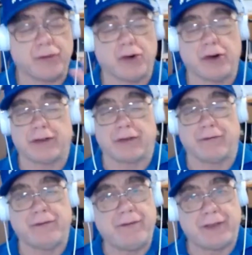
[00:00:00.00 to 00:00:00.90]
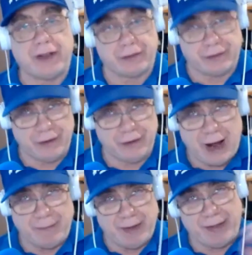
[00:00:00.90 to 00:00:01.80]
40s and 50s,
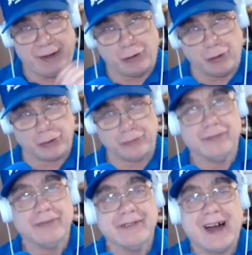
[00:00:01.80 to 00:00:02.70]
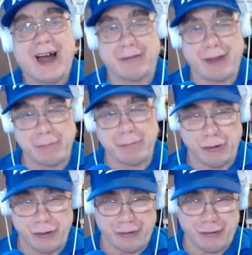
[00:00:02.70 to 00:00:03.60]
I'm not that old. I was not
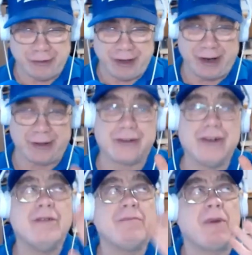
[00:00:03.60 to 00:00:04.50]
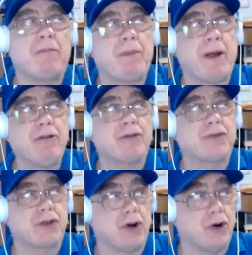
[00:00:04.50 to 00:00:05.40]
born during those decades. But parents
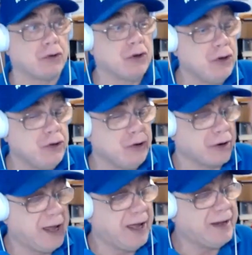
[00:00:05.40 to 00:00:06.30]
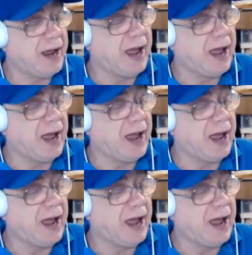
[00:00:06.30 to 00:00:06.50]
were told your kid